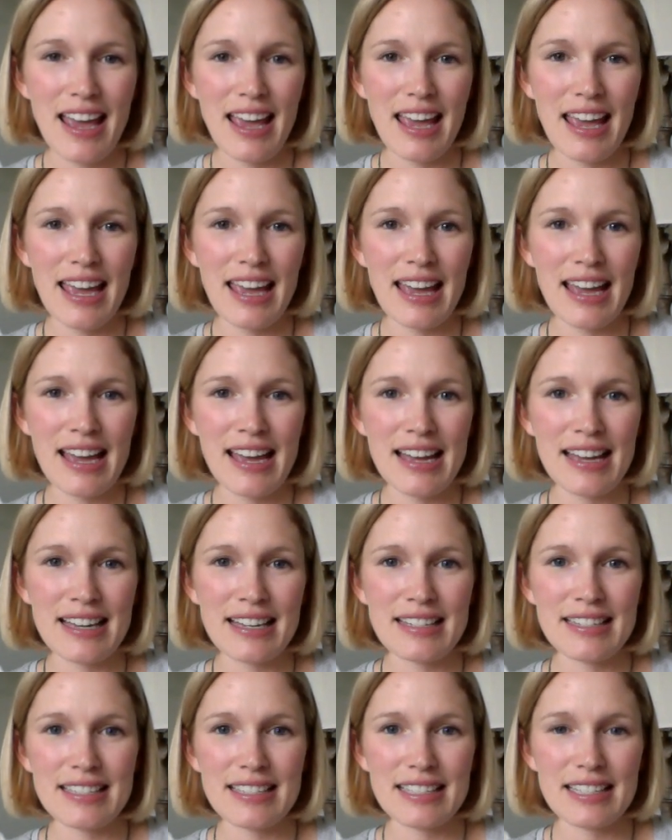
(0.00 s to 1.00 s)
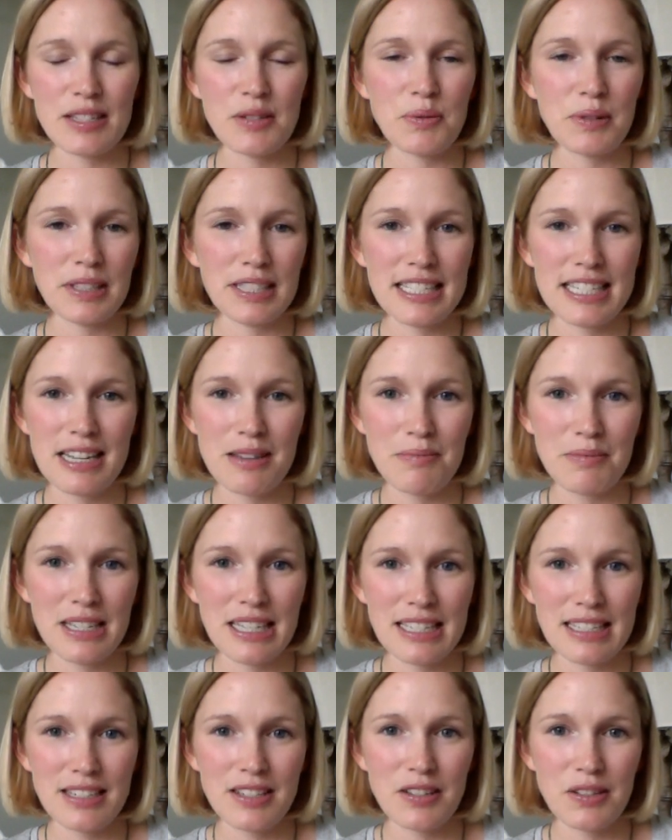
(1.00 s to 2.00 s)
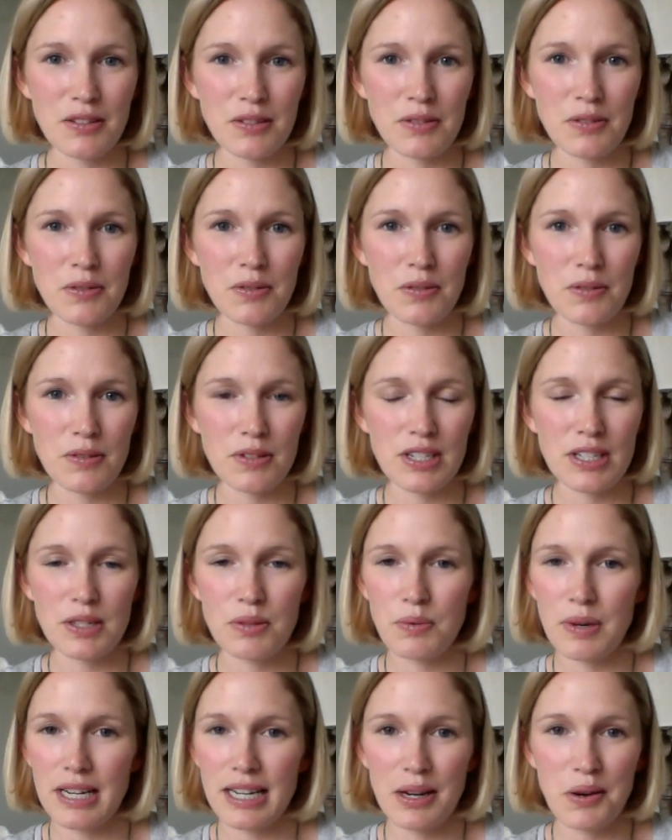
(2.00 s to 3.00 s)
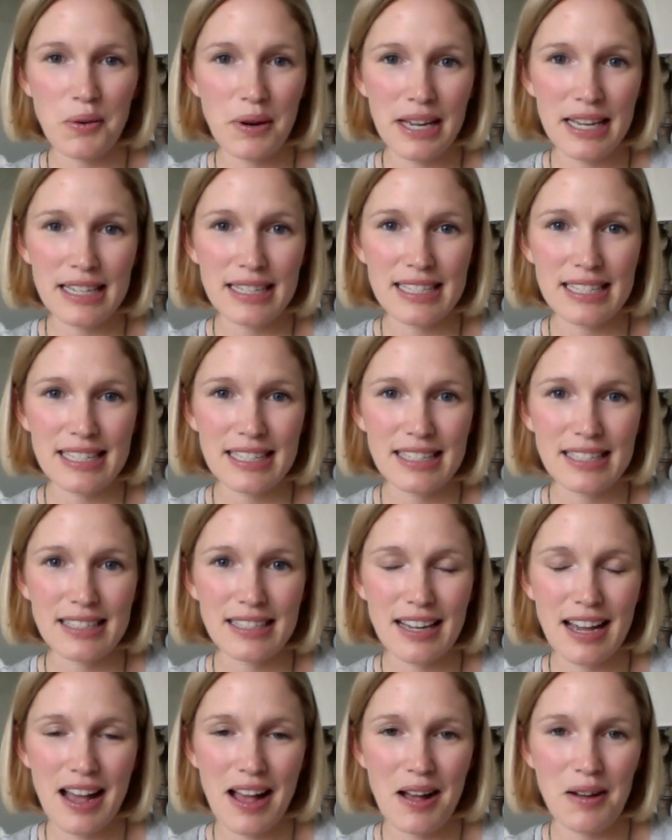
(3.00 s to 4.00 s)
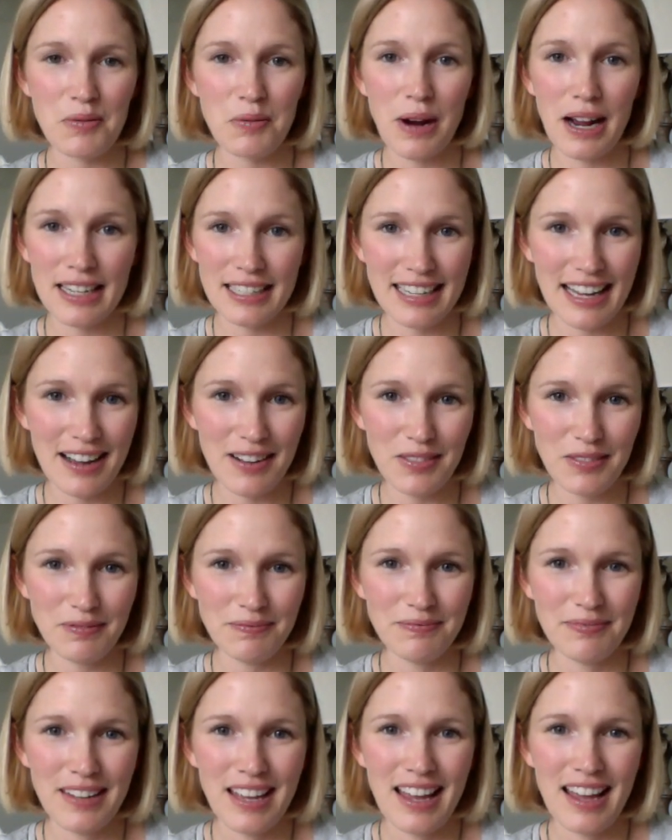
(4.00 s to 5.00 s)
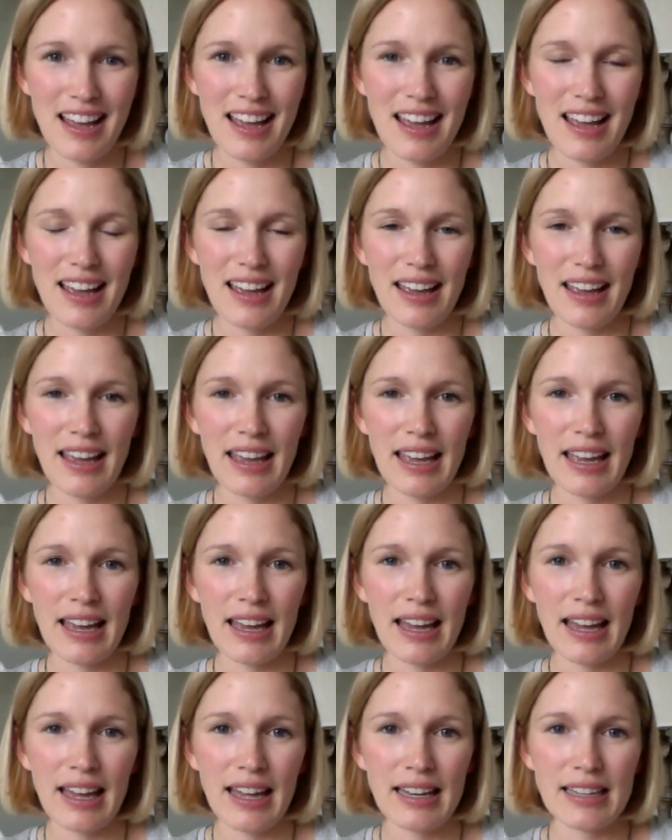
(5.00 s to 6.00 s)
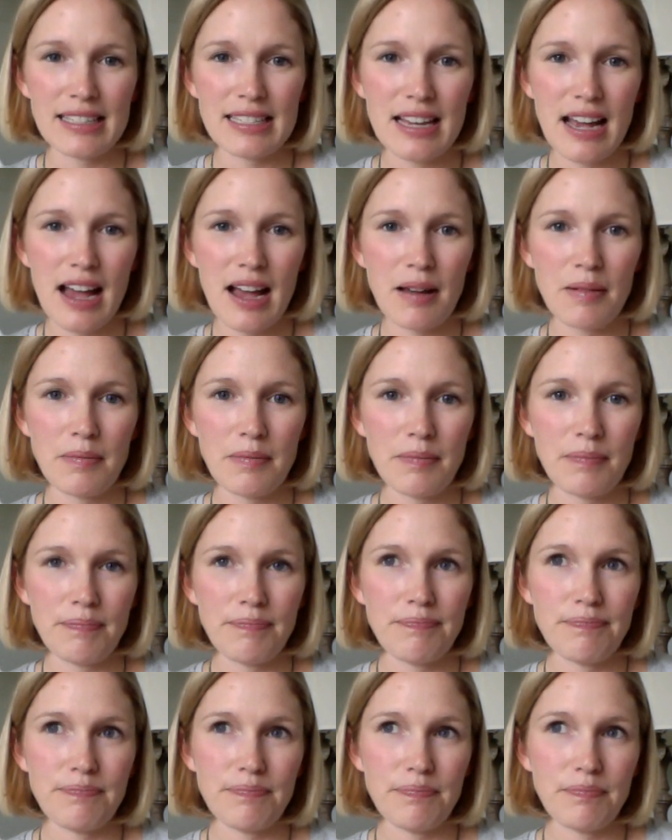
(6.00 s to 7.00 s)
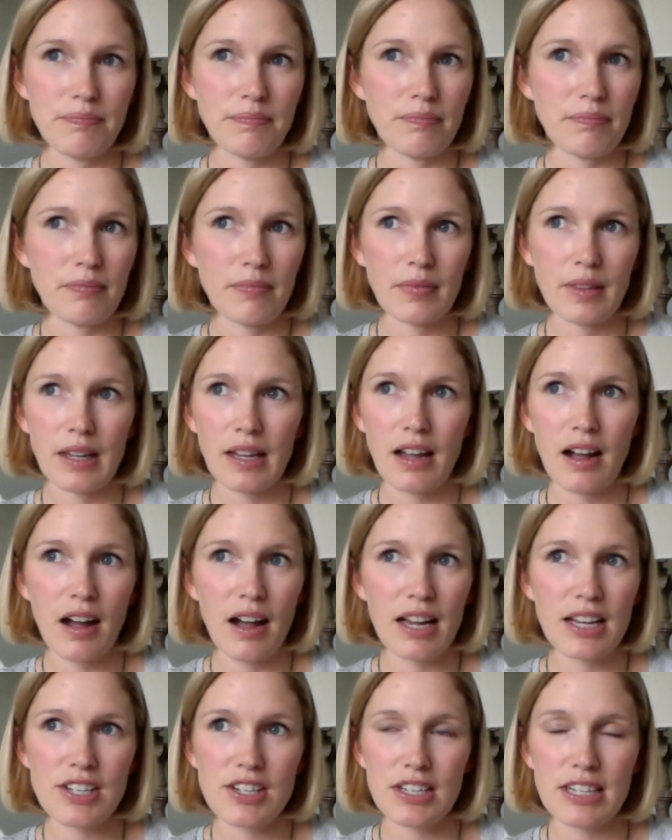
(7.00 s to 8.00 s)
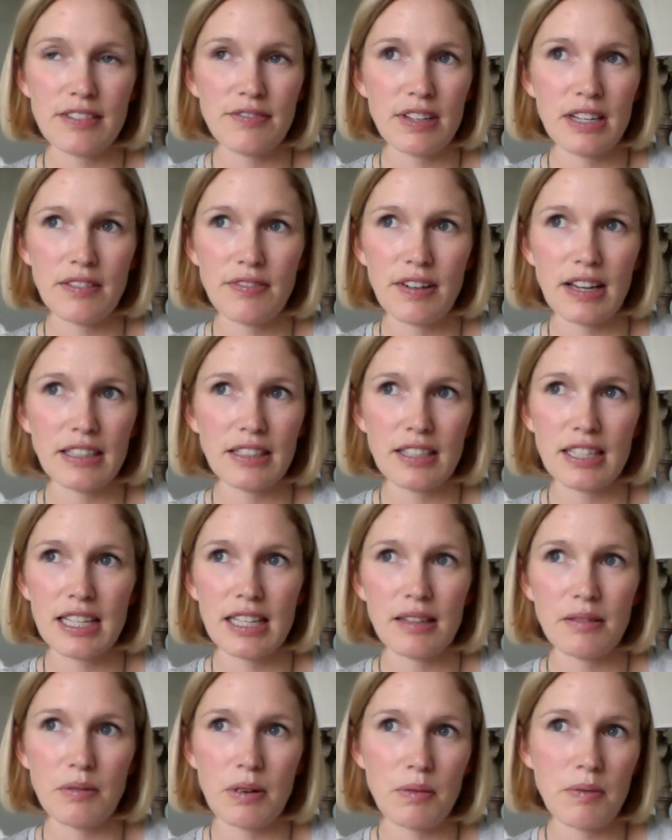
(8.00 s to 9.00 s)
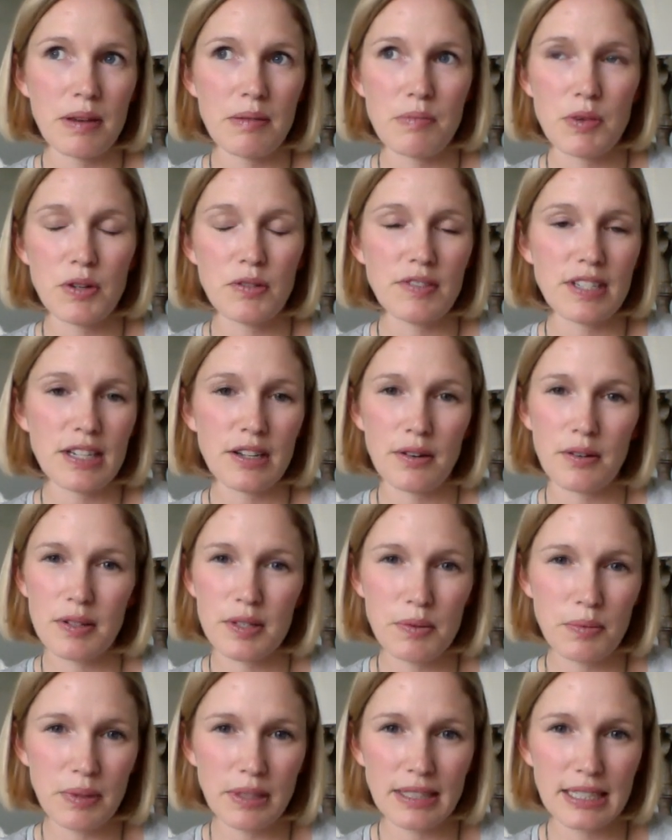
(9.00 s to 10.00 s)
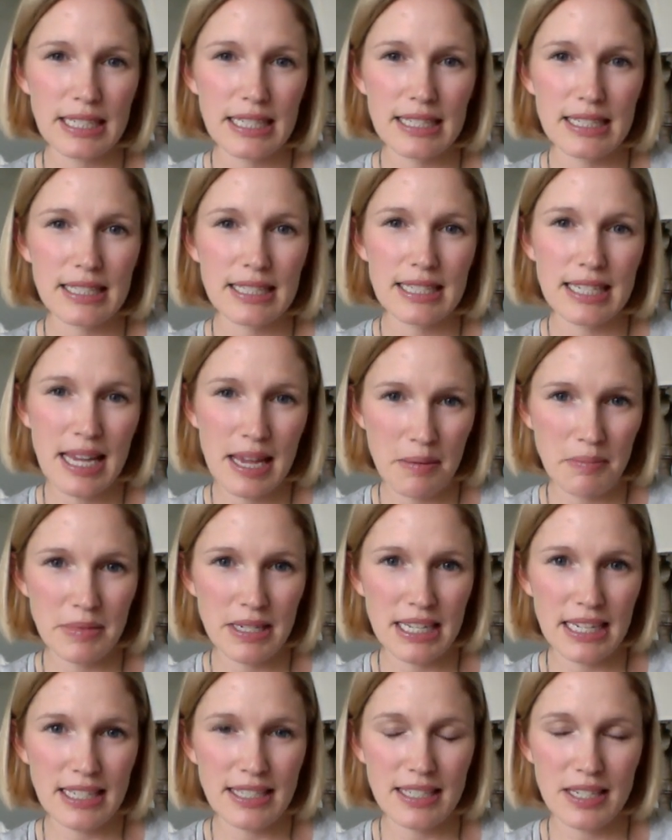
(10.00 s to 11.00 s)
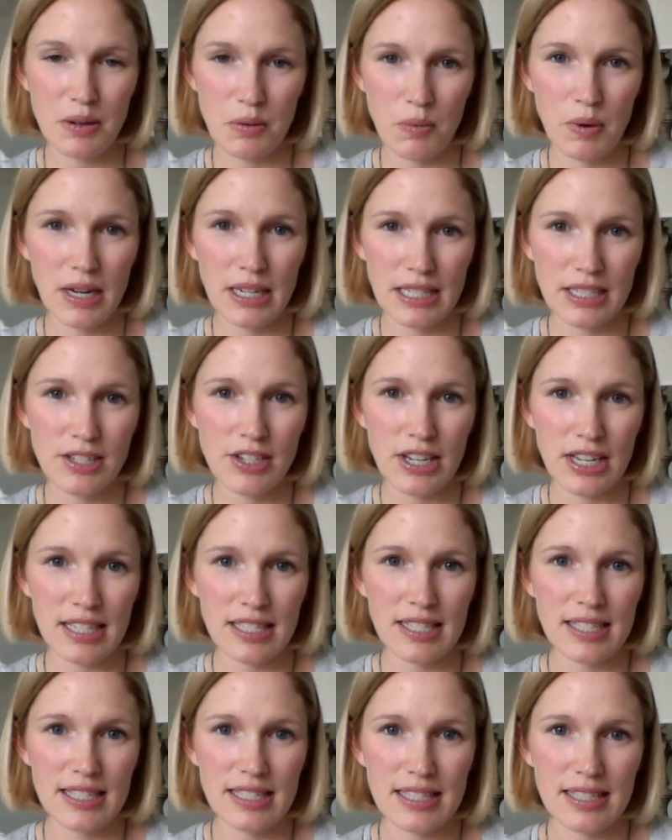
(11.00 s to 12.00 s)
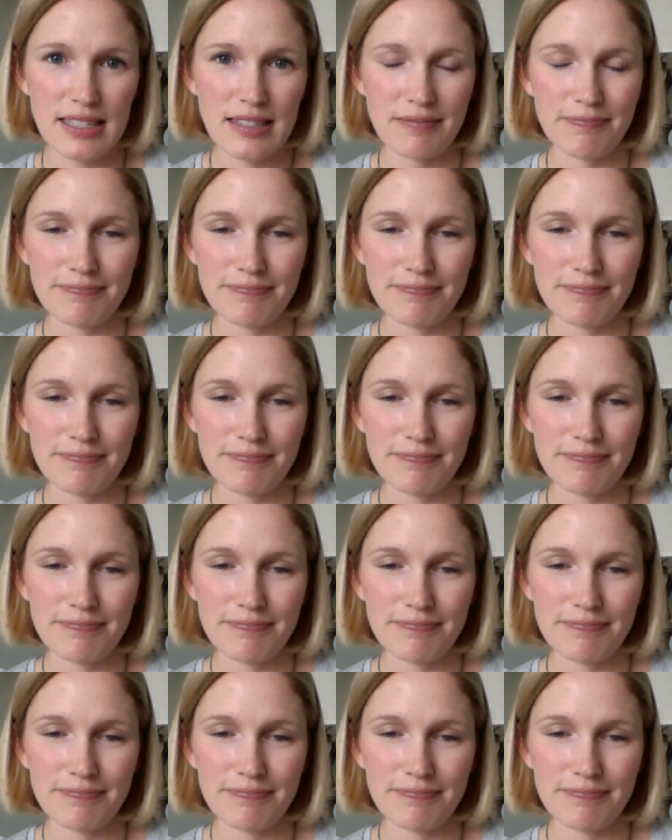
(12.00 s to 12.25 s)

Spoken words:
and it's really tempting to just want to quit right now. And gosh, even if I look at when we moved here, it was really tempting to want to just